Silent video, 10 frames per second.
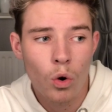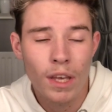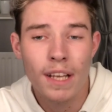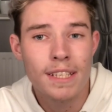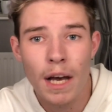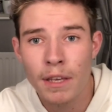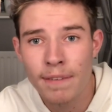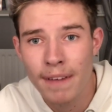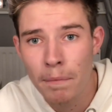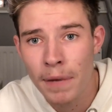or you can tell
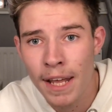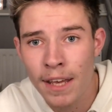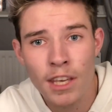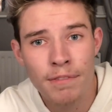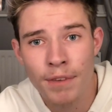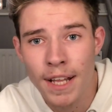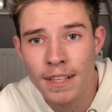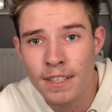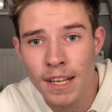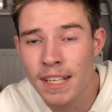your family, your
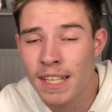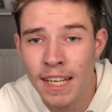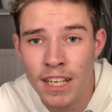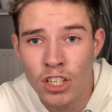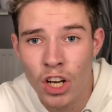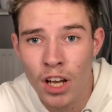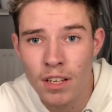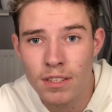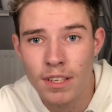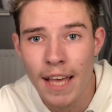friends,
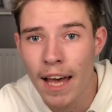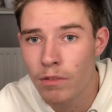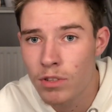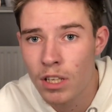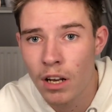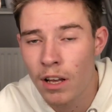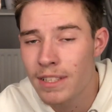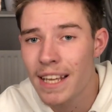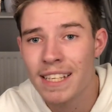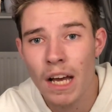teachers,
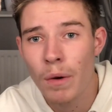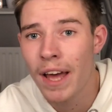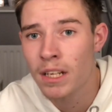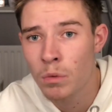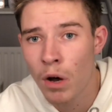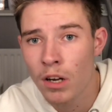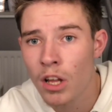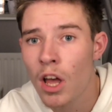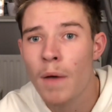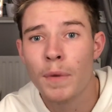counsellors, tell anyone,
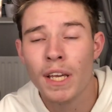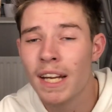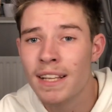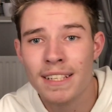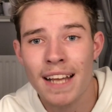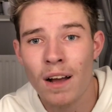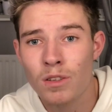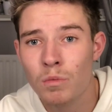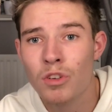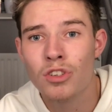but you need to tell
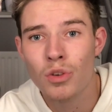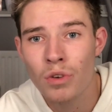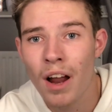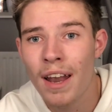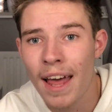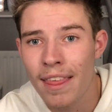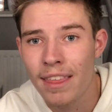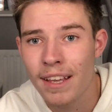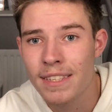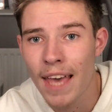someone. Do not let
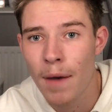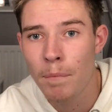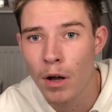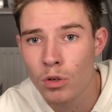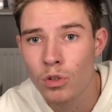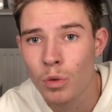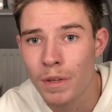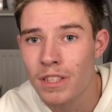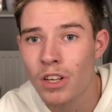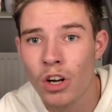things get bottled
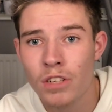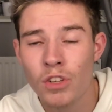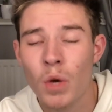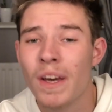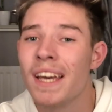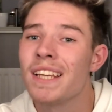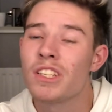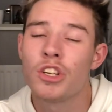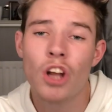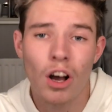up inside of you. It
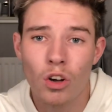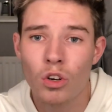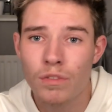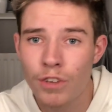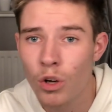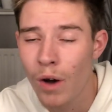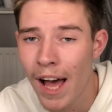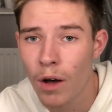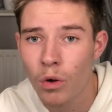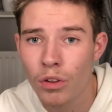is not good for your
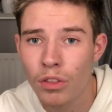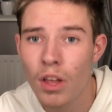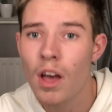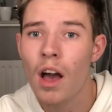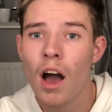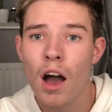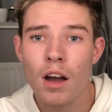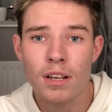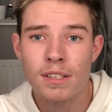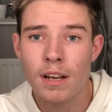health.
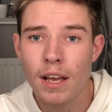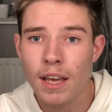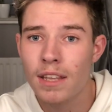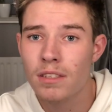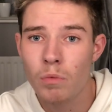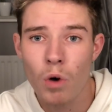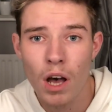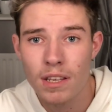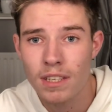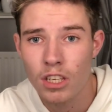Honestly, it's the
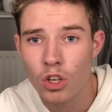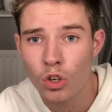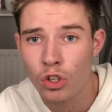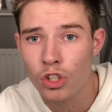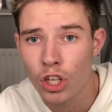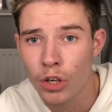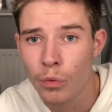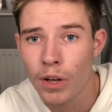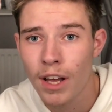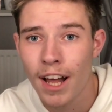worst thing you could do,
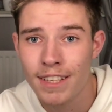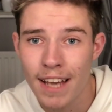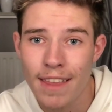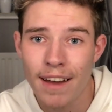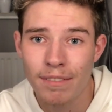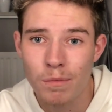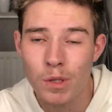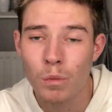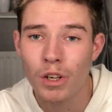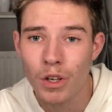and take that from
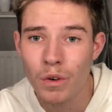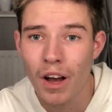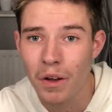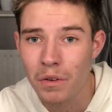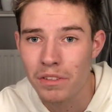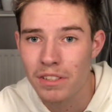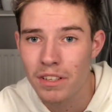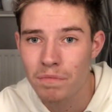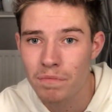someone who knows.